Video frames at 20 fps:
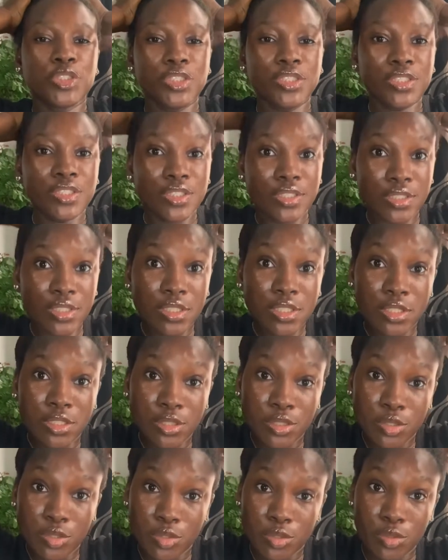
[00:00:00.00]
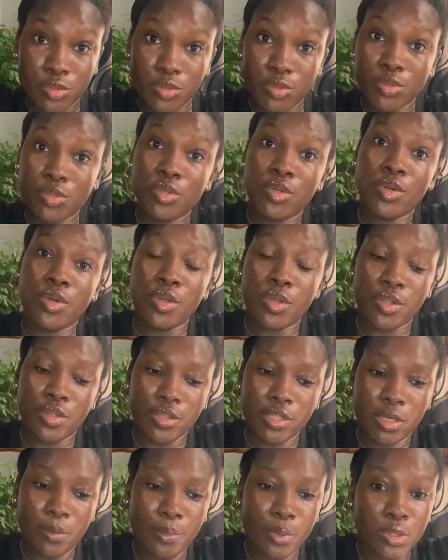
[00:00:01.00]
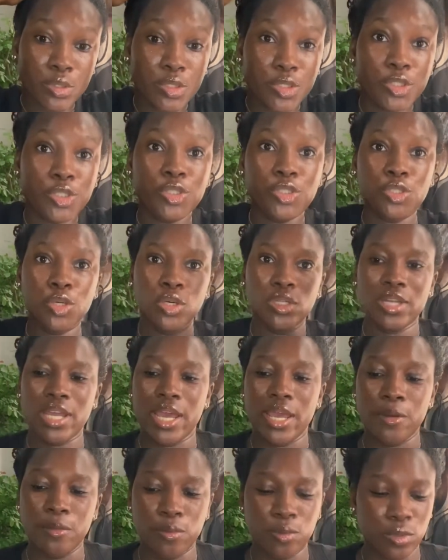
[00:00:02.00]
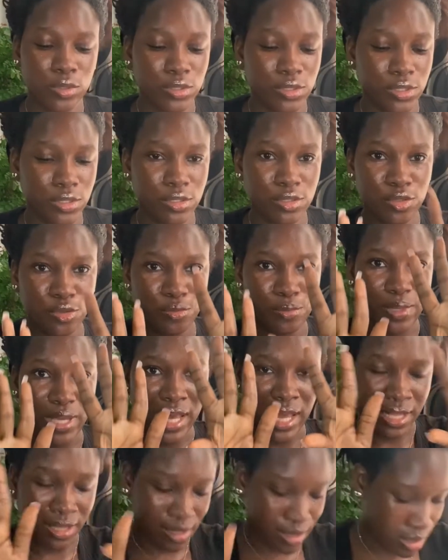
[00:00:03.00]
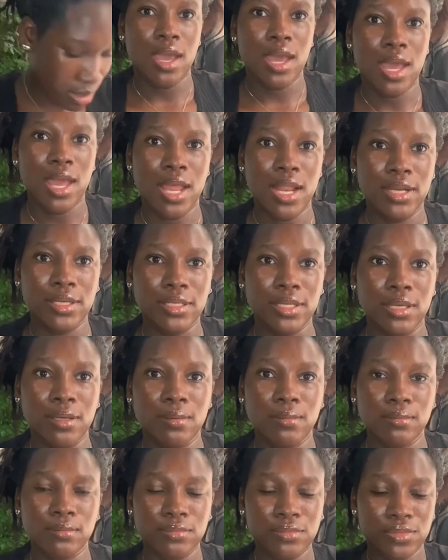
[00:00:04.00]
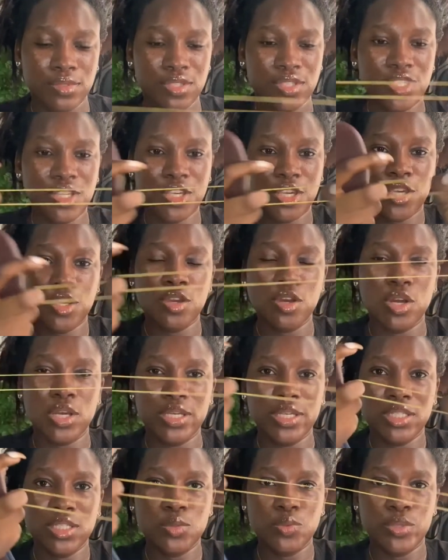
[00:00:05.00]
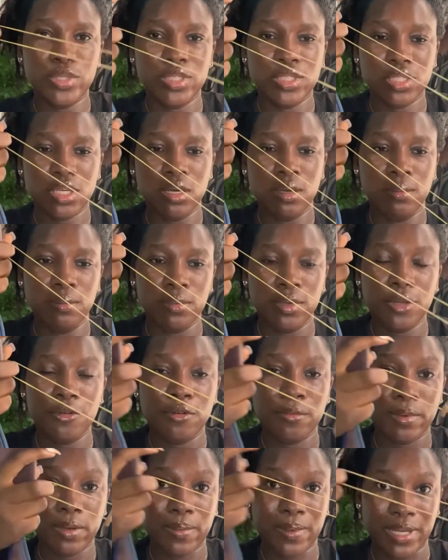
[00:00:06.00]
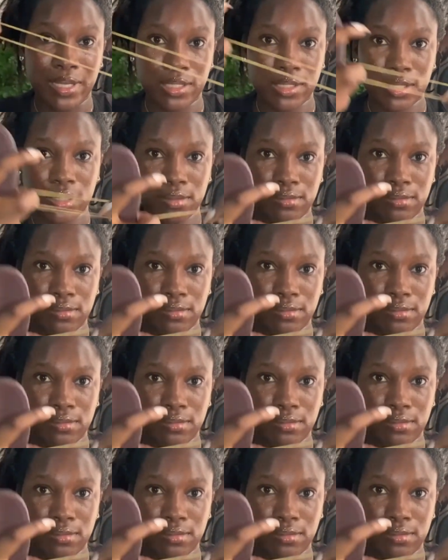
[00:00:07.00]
it into the position I want it to be at, and secure it with a rubber band.